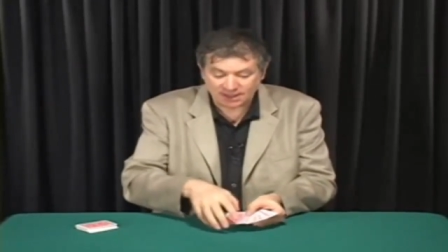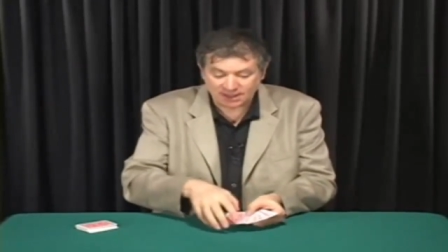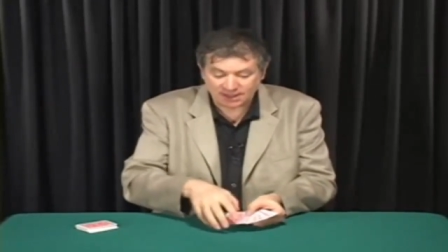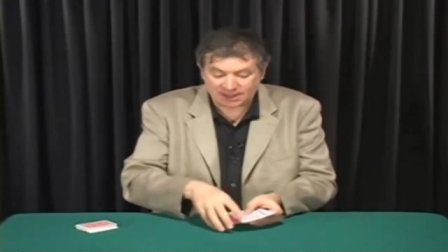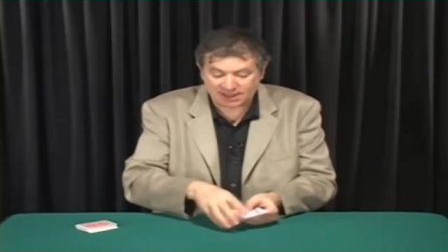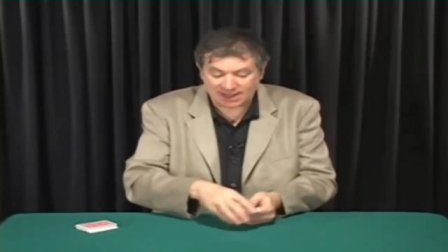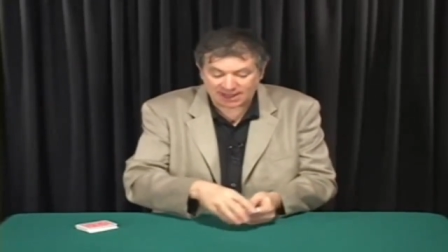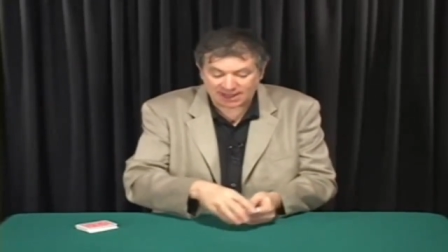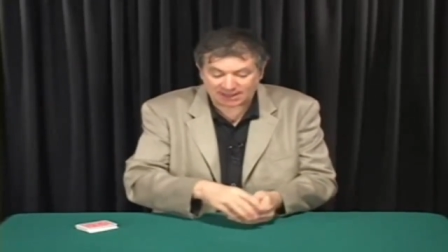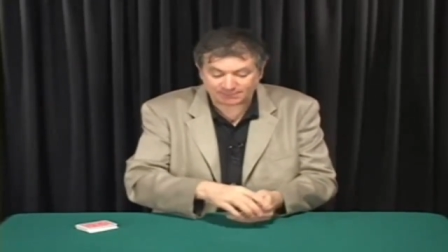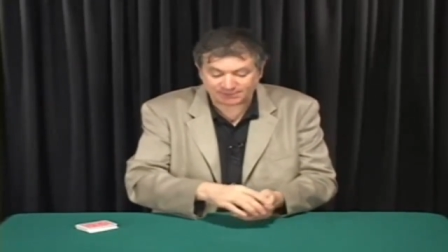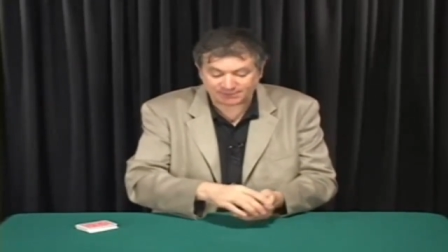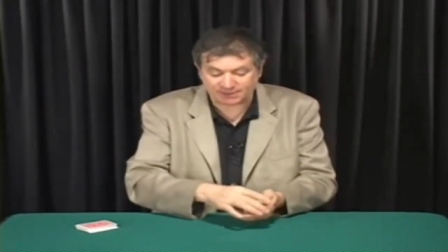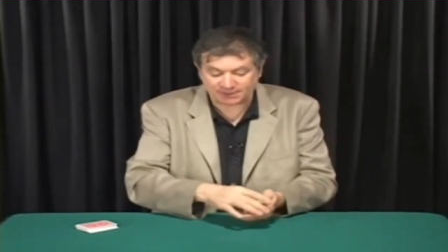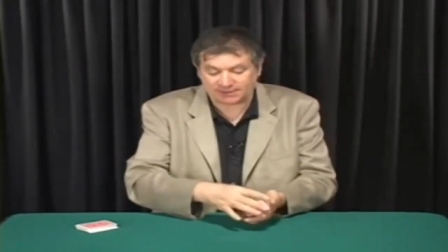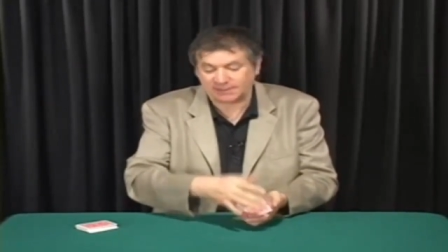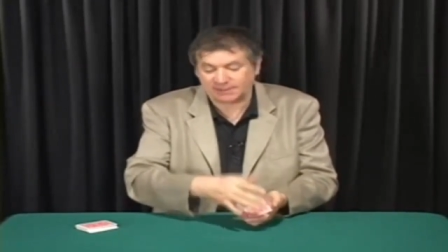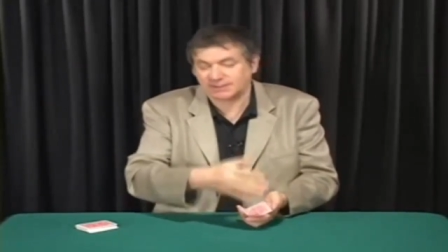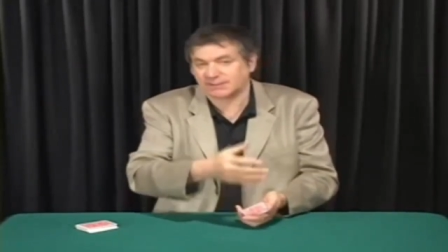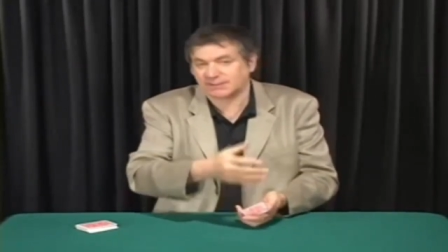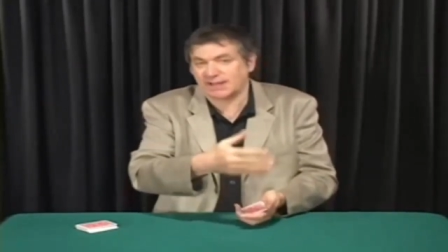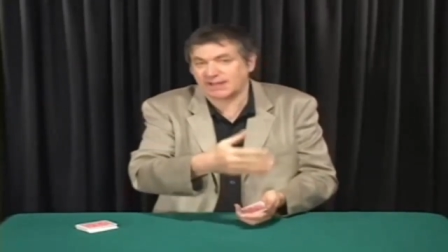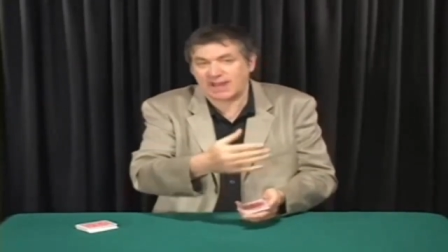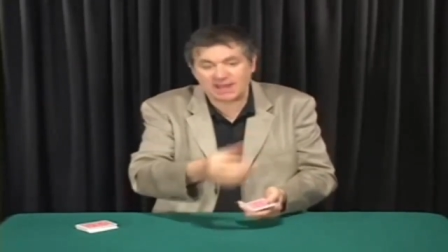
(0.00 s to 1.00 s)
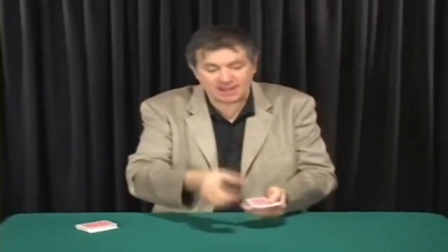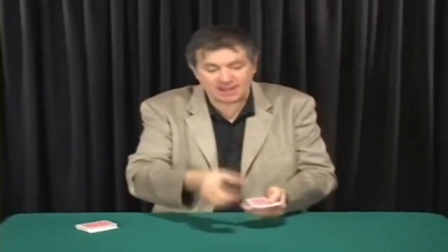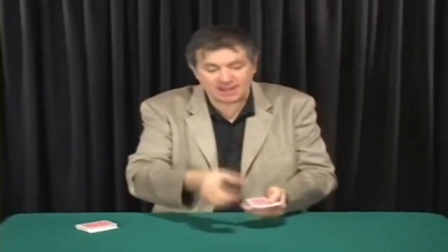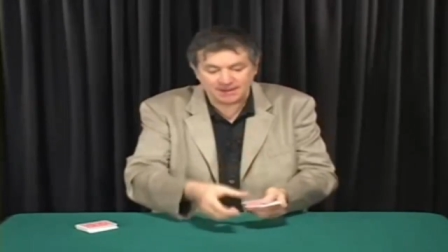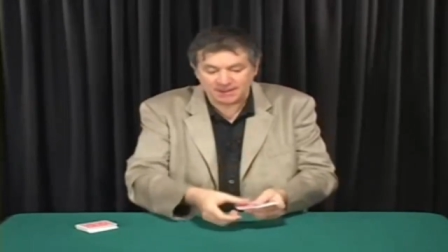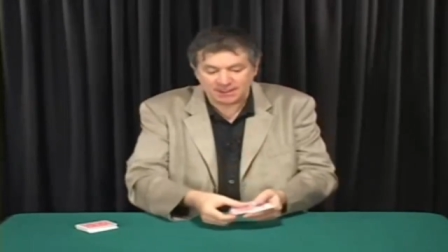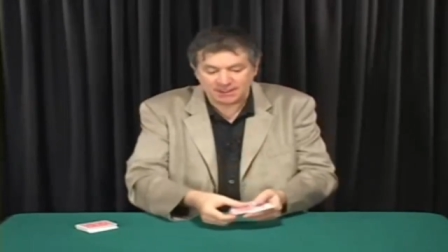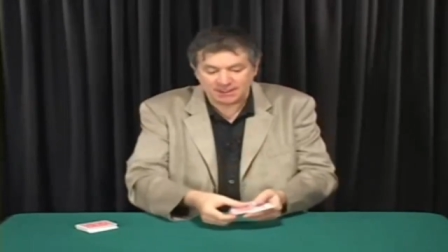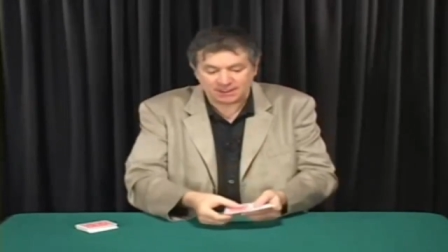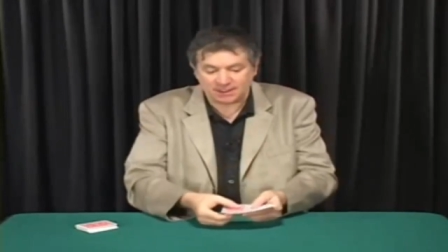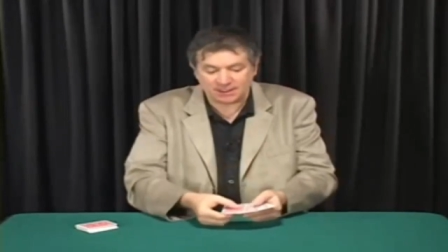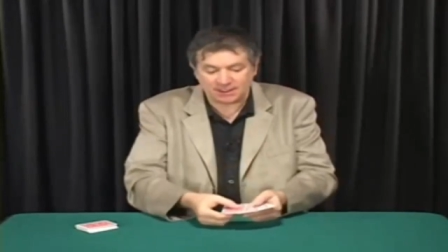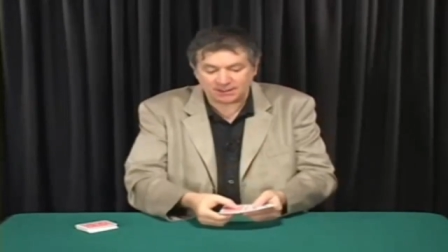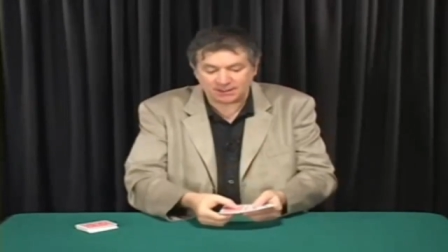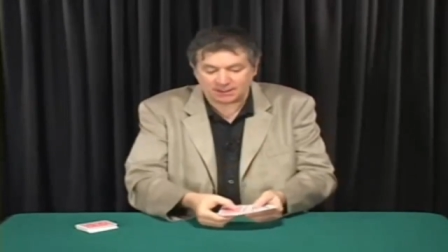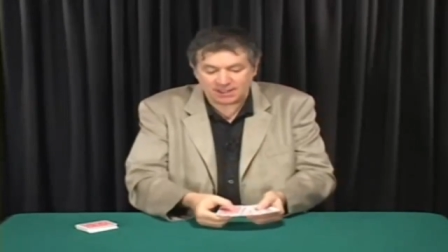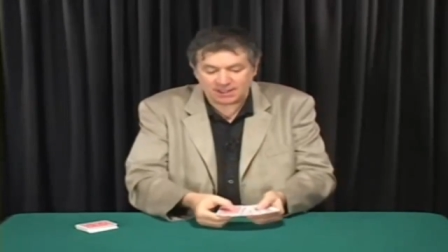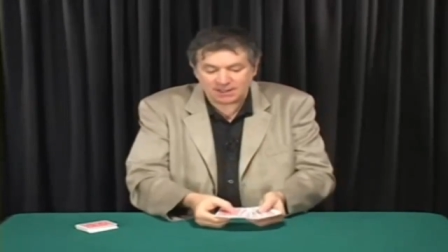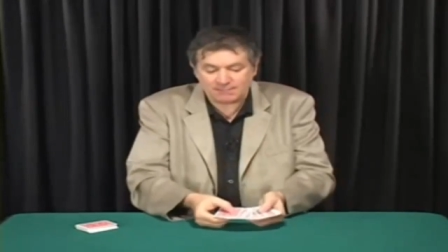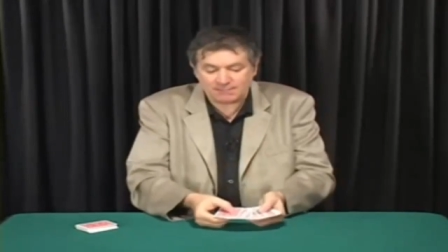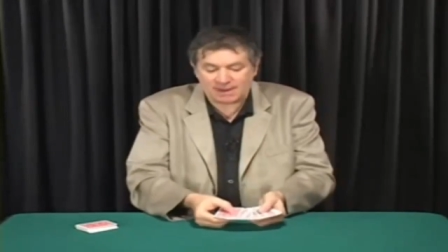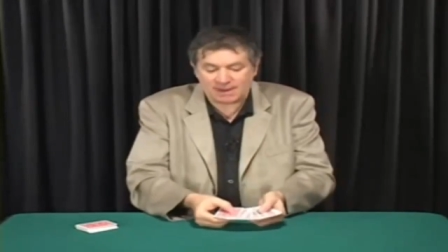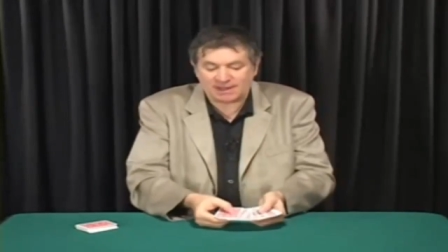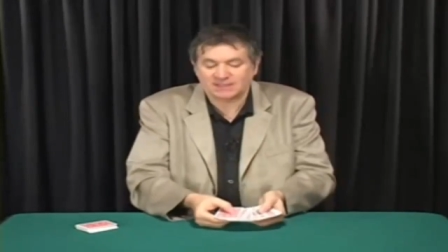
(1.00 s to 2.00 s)
Clubs, let's say he,
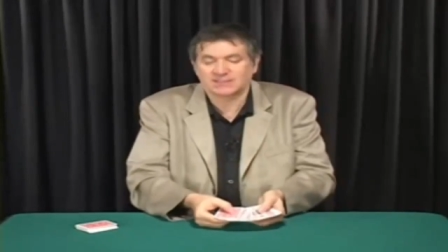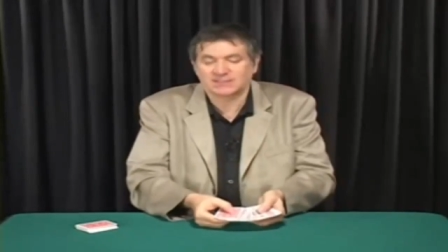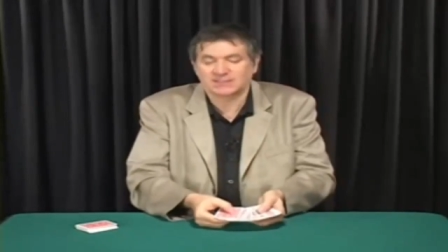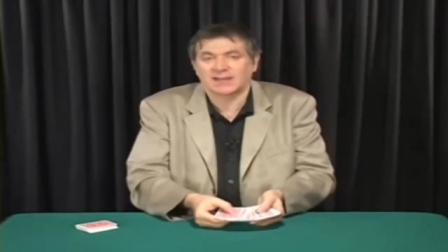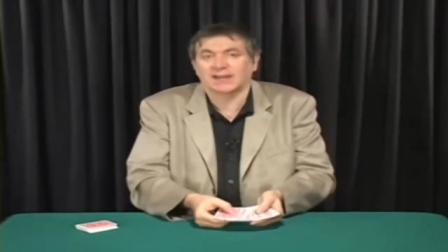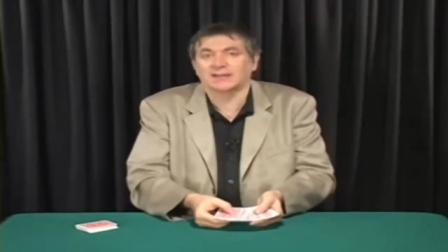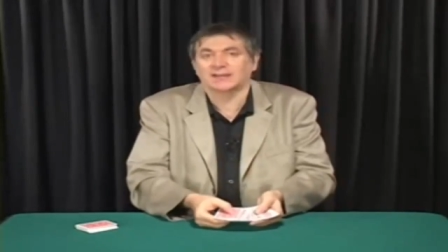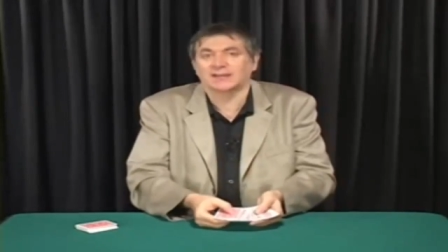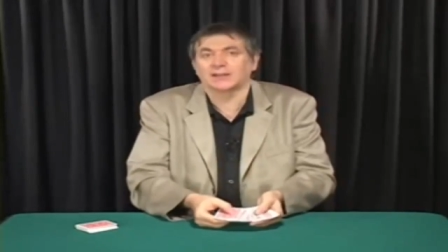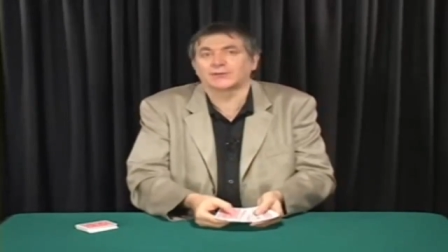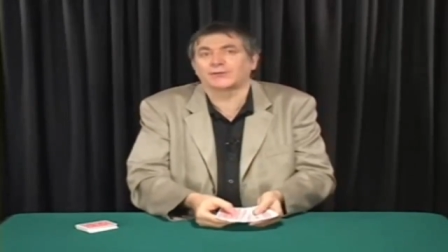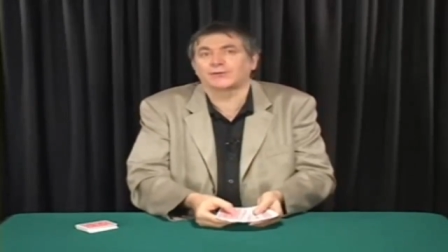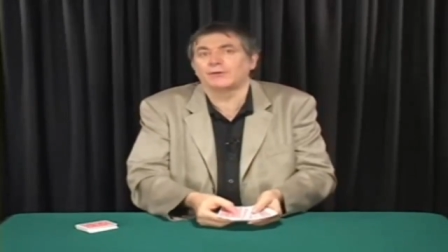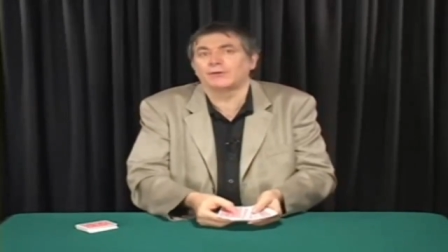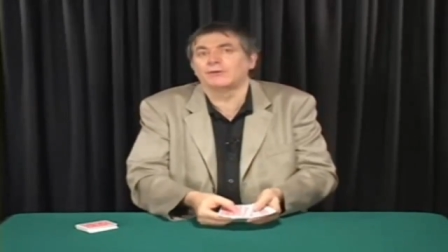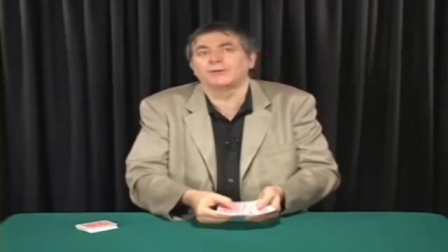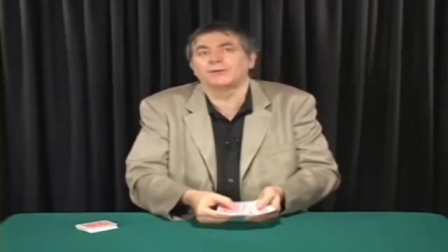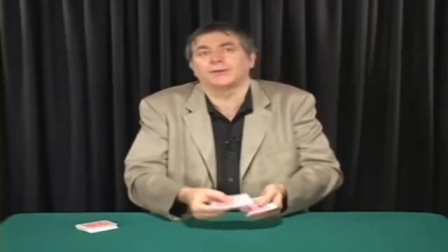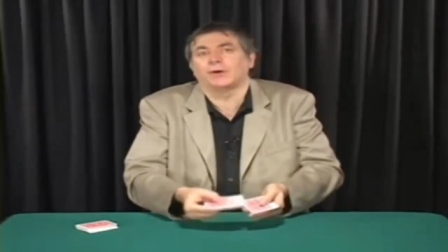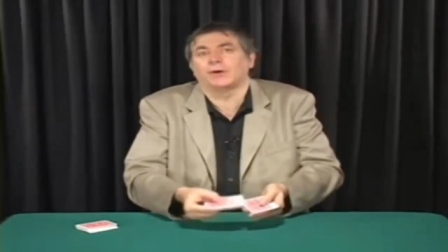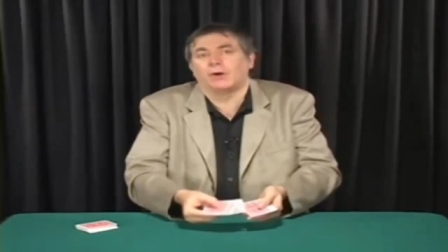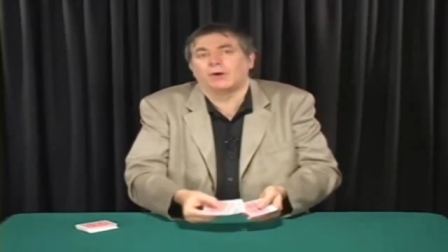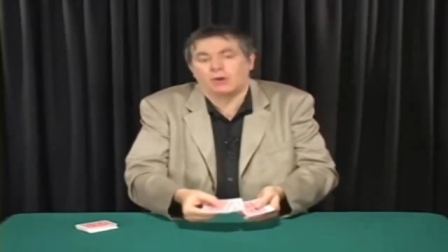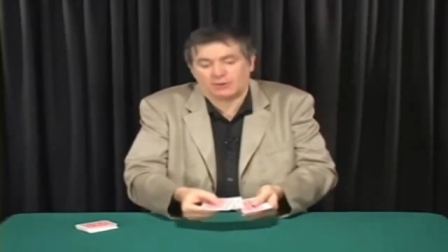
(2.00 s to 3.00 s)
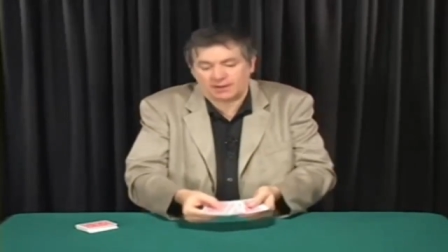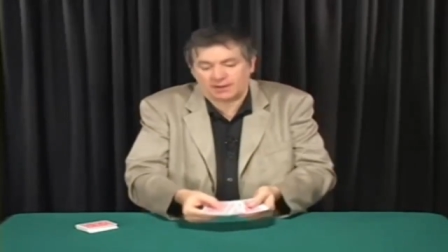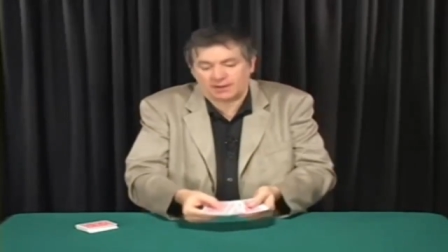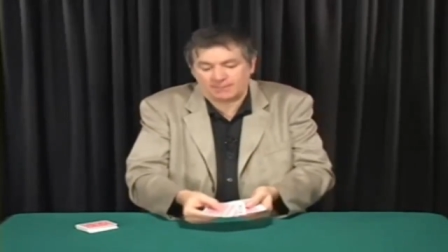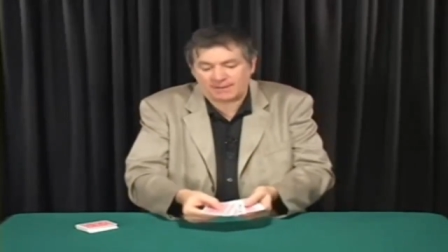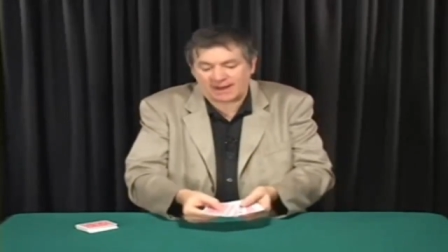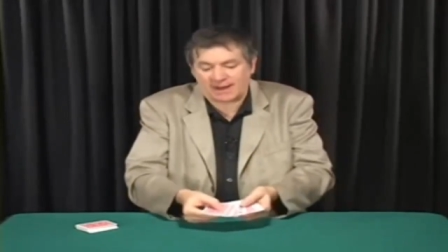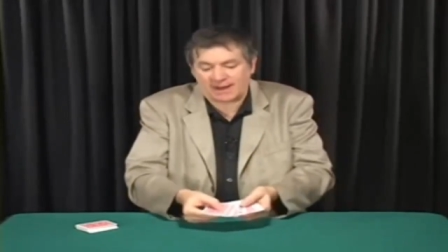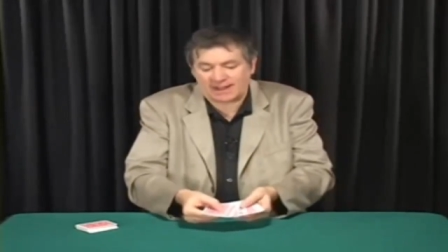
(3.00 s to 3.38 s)
he may say the truth or he may